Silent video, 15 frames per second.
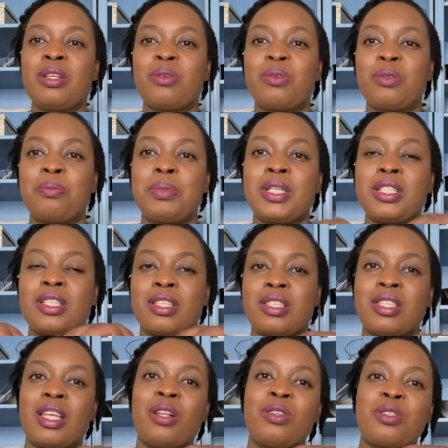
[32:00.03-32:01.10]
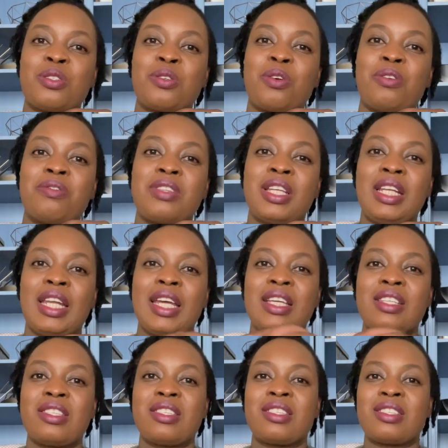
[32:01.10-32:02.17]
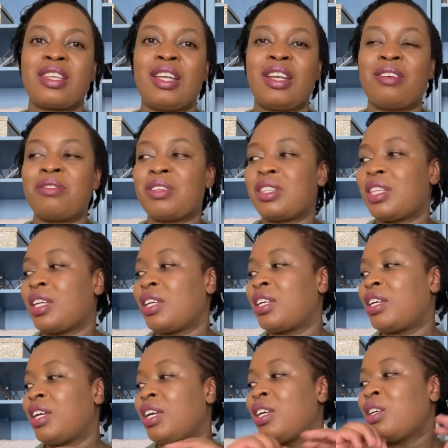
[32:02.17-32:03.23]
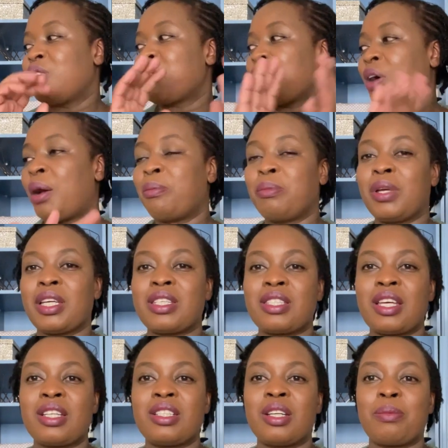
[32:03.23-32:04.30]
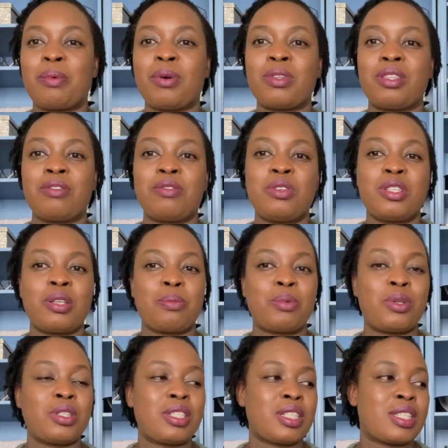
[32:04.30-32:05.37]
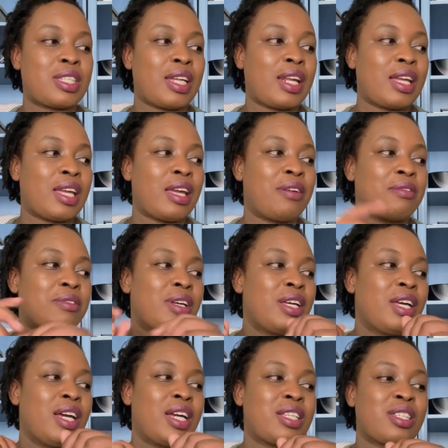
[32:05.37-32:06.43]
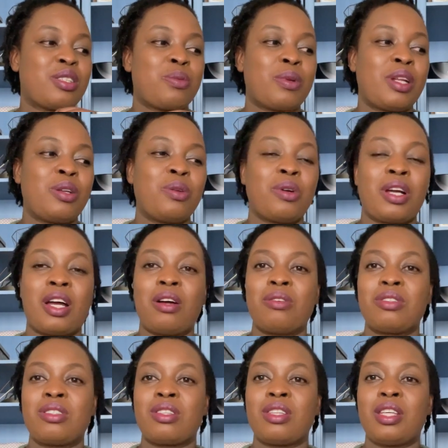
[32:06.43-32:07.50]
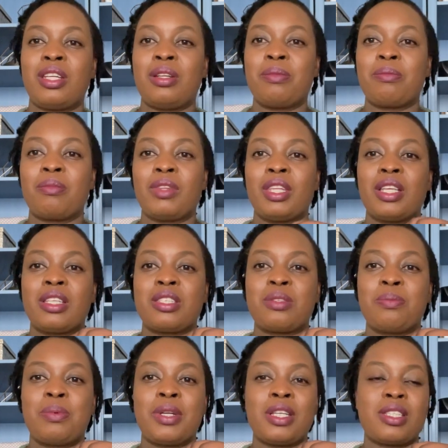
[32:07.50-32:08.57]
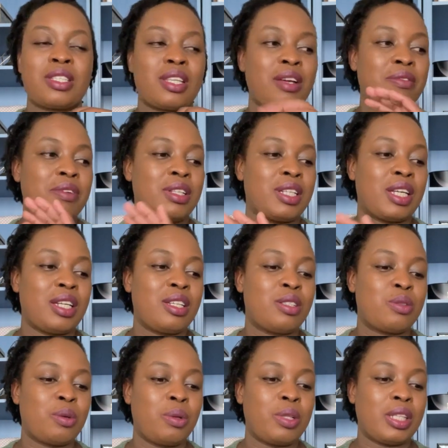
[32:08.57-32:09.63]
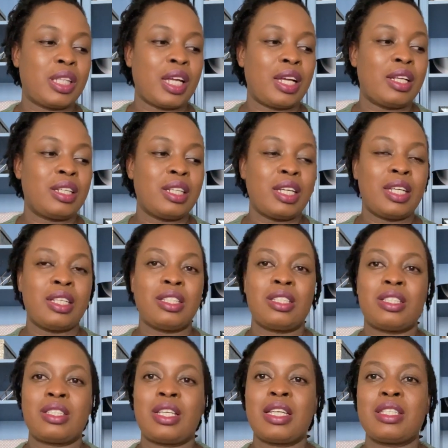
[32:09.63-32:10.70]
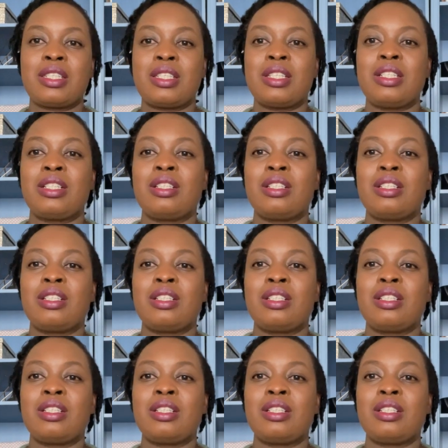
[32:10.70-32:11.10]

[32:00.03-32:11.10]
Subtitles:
good pictures that will show off the lace and everything. So I'm excited about the future projects that I have. I just want to knock out the spring stuff and get it all done and tested,